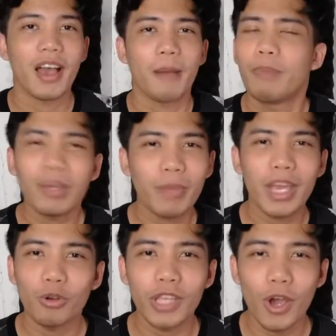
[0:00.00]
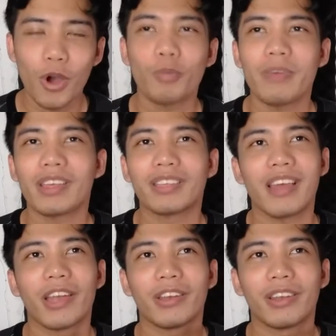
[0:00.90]
But my only hope is
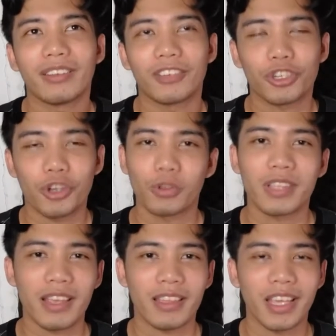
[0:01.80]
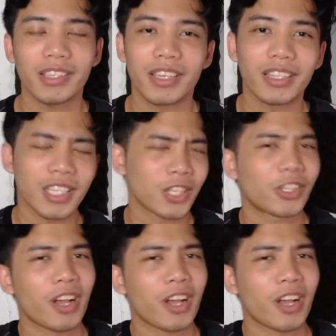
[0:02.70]
that shows like these continue to